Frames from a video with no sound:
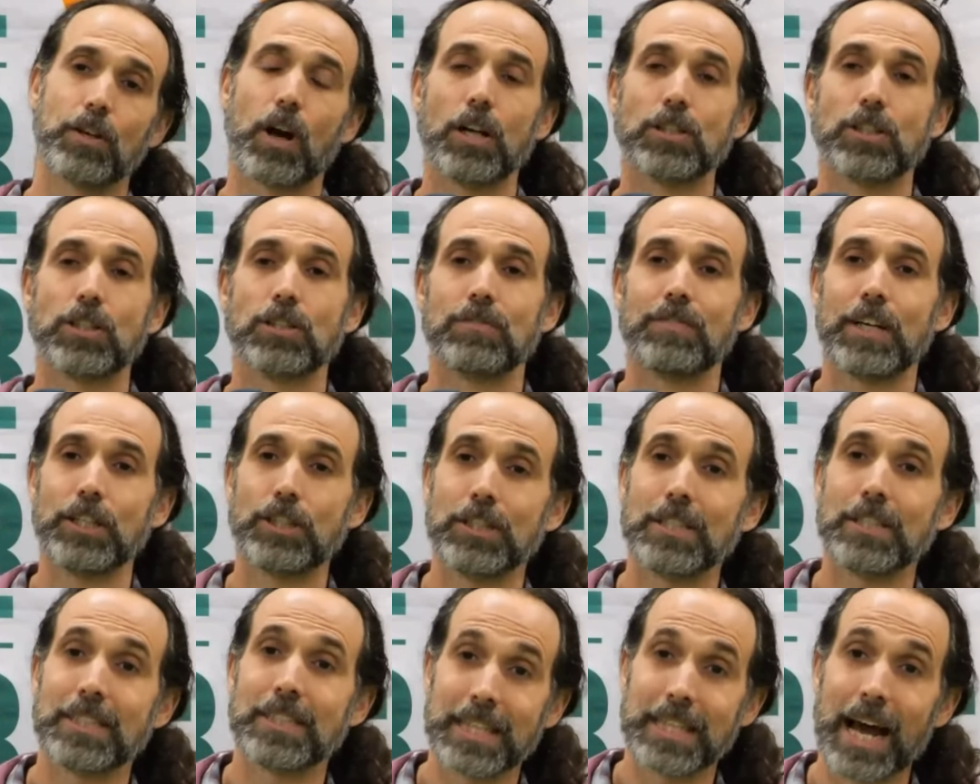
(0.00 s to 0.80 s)
Their
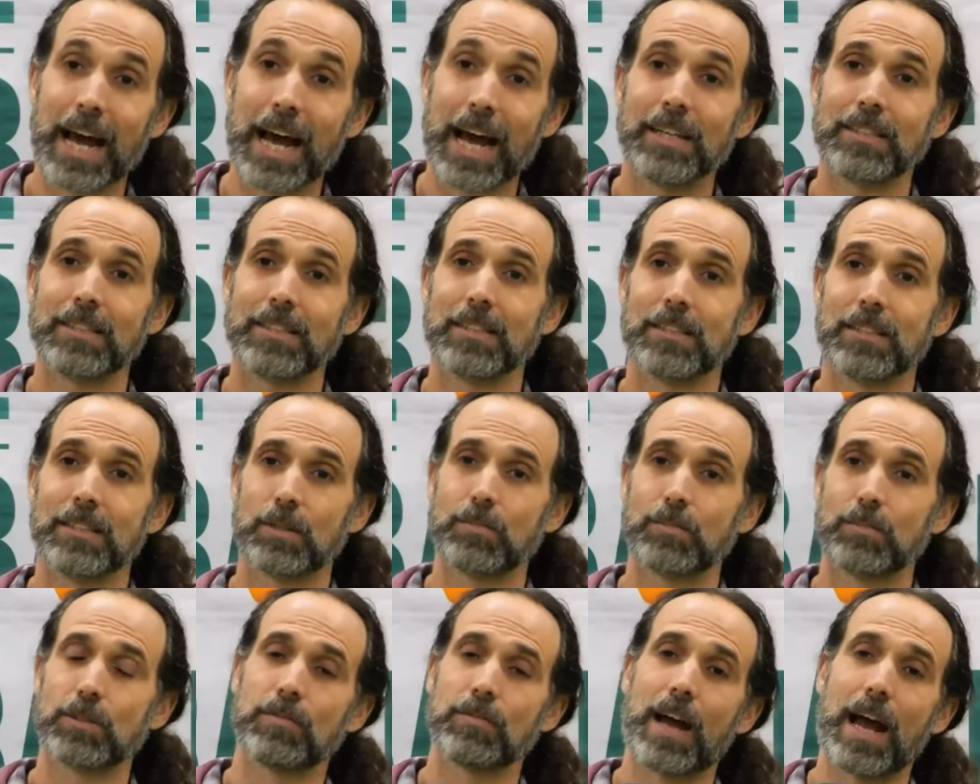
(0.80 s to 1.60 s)
conservation status
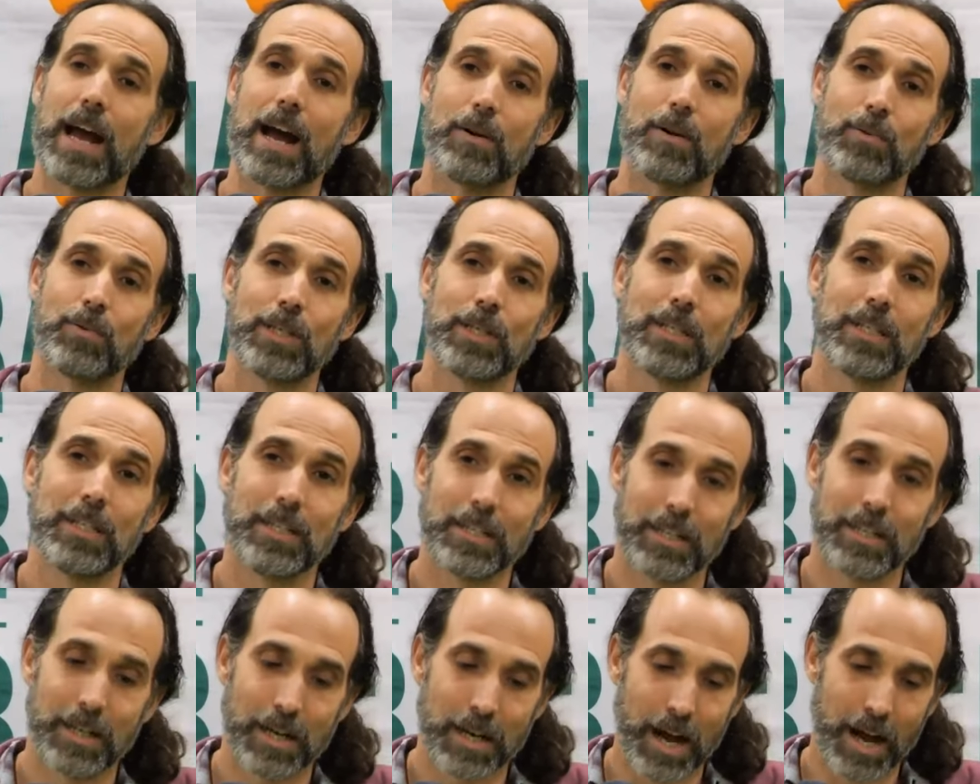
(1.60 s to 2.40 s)
in terms of how
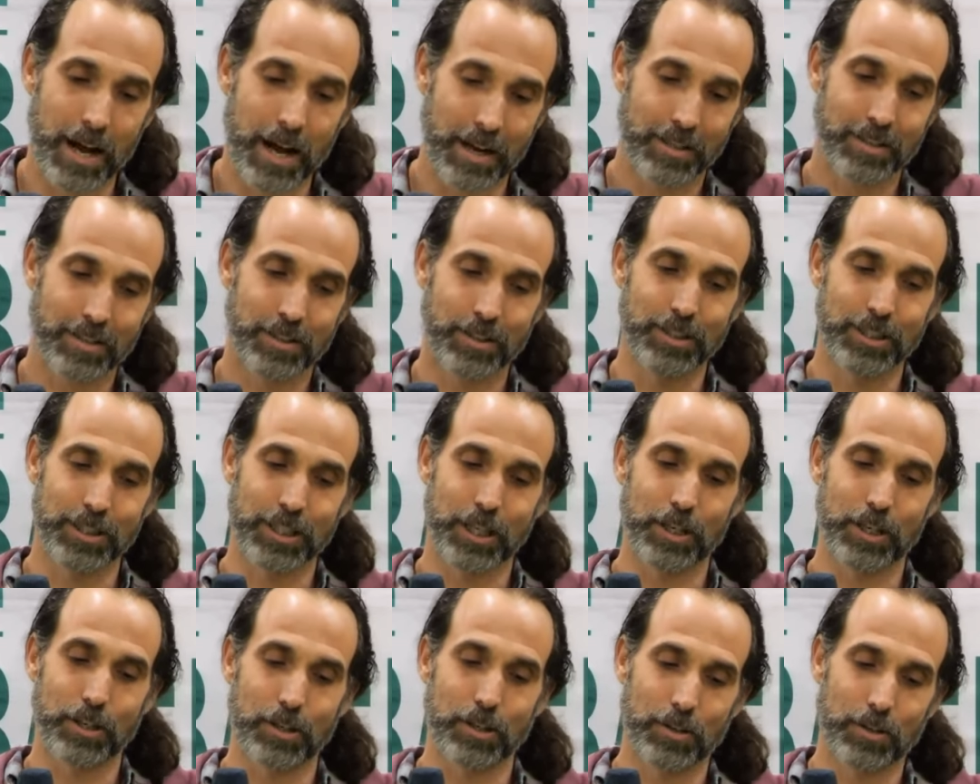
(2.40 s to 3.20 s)
we
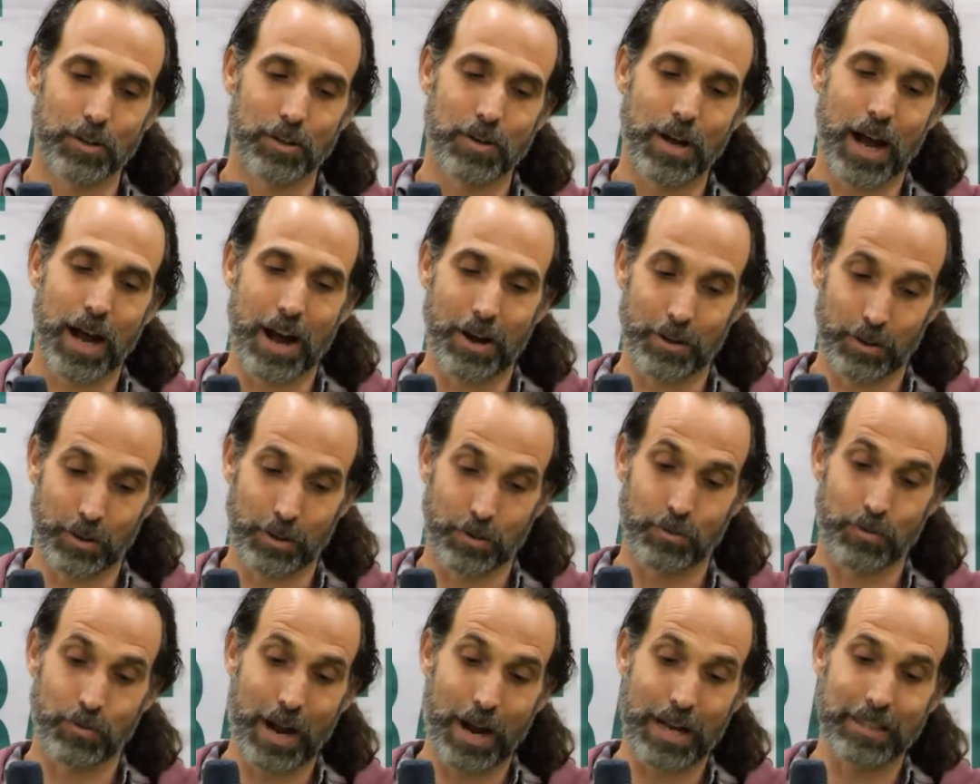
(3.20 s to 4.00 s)
consider
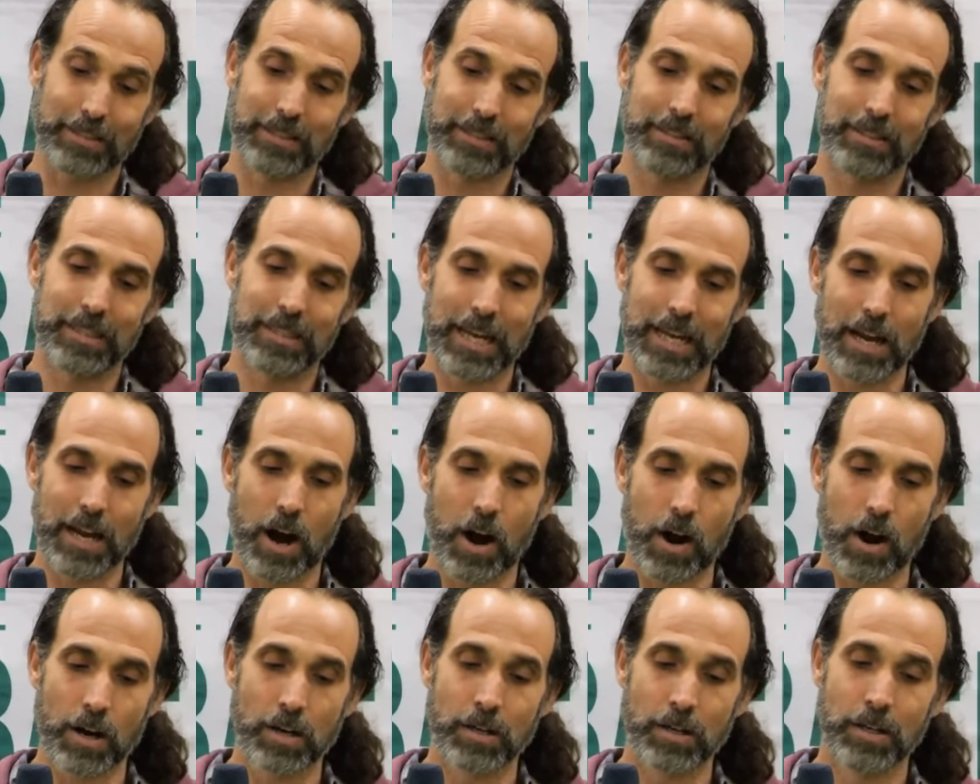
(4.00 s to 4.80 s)
how threatened
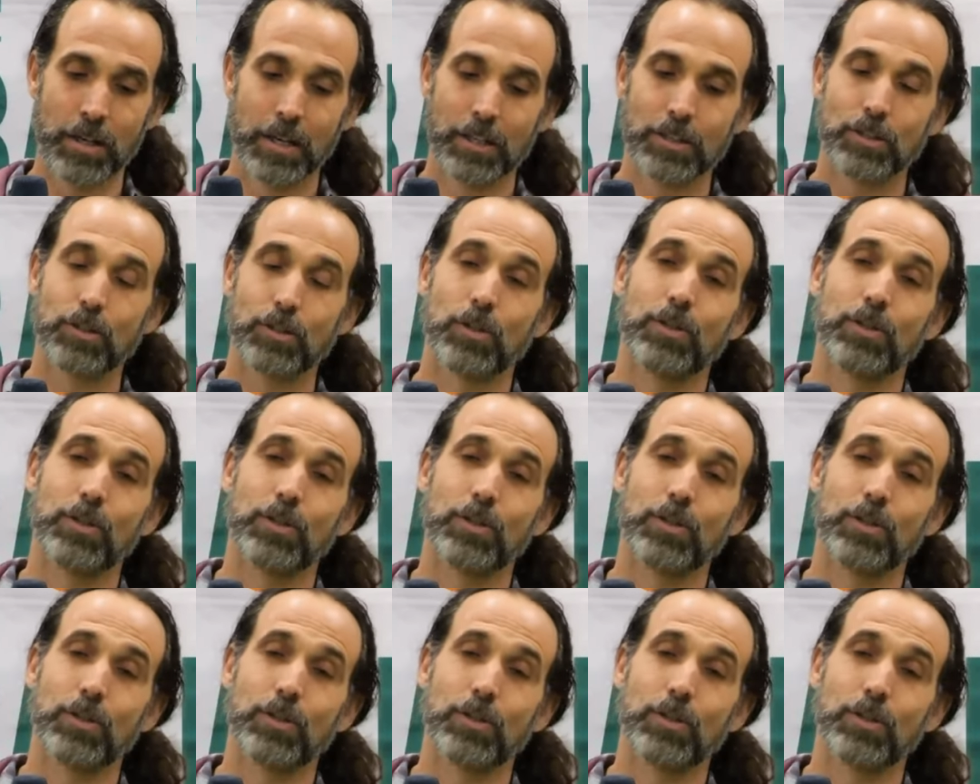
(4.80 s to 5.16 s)
they are.